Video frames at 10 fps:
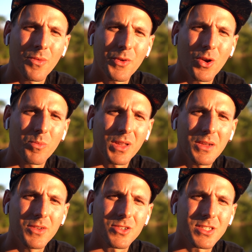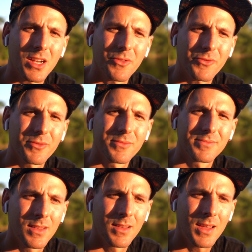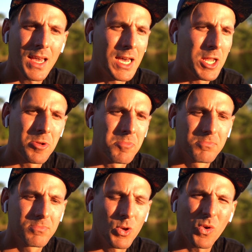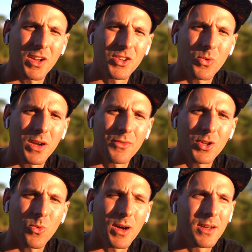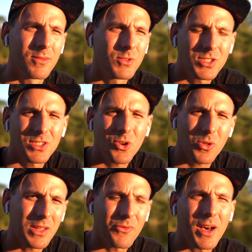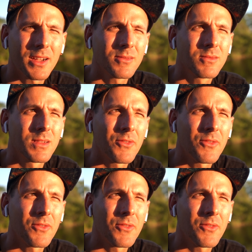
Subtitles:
if you don't believe in yourself and you want to do whatever you want, which is totally fine.